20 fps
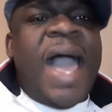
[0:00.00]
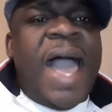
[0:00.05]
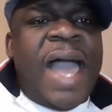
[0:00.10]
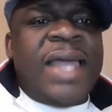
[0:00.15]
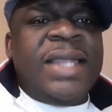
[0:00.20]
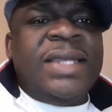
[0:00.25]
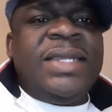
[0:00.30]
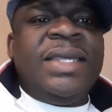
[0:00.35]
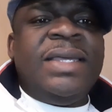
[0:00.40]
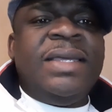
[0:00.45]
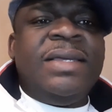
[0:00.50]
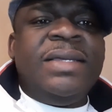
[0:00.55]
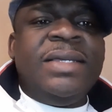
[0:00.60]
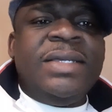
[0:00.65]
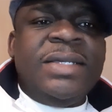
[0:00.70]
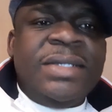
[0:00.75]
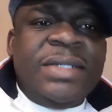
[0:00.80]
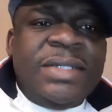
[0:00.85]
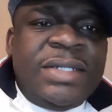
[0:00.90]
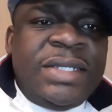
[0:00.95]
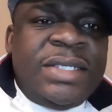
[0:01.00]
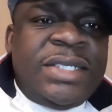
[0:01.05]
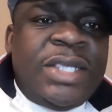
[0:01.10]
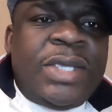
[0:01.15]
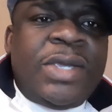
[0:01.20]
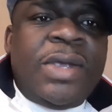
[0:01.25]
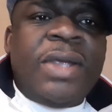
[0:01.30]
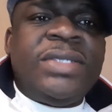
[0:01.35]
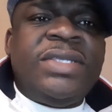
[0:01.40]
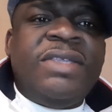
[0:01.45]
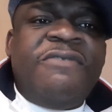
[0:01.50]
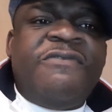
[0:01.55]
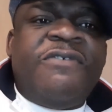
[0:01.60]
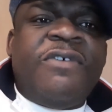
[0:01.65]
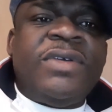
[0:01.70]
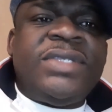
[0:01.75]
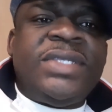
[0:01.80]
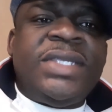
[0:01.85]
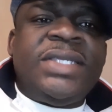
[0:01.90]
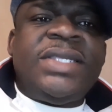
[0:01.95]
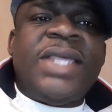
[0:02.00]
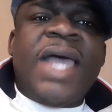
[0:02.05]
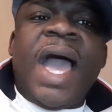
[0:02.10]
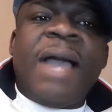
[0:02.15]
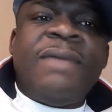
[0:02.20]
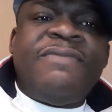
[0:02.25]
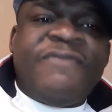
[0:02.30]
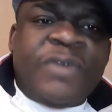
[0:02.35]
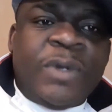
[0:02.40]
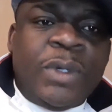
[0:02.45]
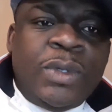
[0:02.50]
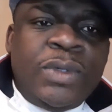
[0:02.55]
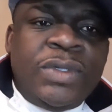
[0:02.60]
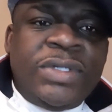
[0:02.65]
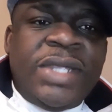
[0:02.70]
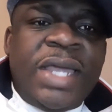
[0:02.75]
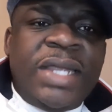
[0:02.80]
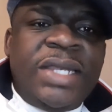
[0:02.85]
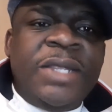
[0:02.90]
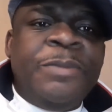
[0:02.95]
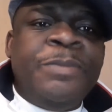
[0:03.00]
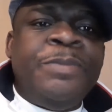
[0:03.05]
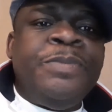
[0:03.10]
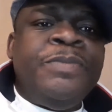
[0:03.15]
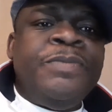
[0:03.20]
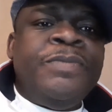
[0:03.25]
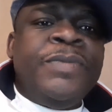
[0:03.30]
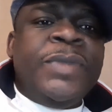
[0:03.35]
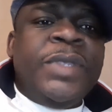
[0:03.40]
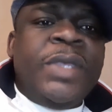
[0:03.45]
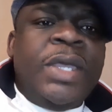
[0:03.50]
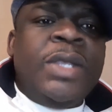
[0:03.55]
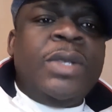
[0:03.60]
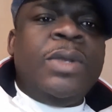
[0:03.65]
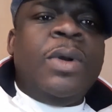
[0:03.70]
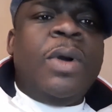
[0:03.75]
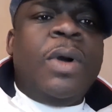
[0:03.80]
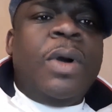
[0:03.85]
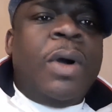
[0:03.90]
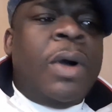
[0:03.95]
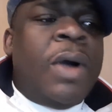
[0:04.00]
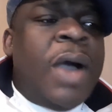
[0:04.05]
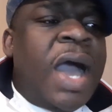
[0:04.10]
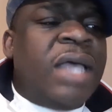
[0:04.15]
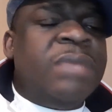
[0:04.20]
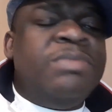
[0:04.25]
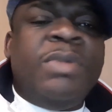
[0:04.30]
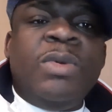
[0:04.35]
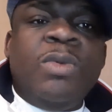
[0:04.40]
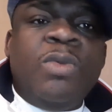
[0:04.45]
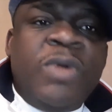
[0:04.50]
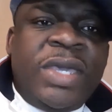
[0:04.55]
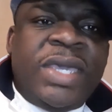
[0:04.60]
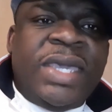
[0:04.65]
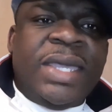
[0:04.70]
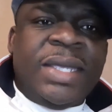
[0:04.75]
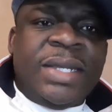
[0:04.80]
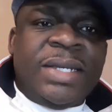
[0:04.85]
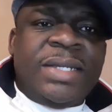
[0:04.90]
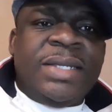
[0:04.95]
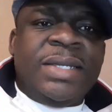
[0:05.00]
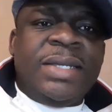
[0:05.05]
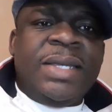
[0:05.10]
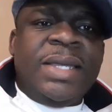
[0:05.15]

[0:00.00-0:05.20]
And the security forces have colluded, or have been weakened.